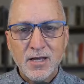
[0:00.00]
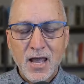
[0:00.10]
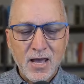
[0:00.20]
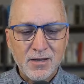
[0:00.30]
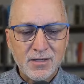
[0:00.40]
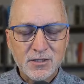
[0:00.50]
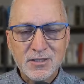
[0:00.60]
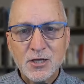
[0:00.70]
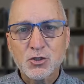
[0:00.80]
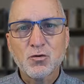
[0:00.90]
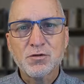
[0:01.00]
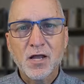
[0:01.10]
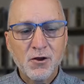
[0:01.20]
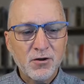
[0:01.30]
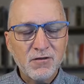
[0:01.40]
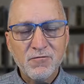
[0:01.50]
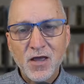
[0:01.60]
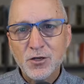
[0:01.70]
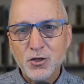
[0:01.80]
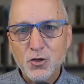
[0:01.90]
and the sexual narrative
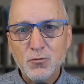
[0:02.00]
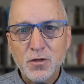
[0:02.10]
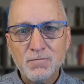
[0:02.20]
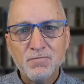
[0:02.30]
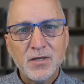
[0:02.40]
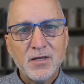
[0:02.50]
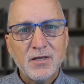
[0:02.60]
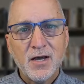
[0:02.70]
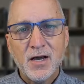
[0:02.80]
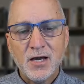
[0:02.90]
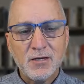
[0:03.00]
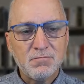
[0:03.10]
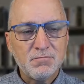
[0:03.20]
and human uh,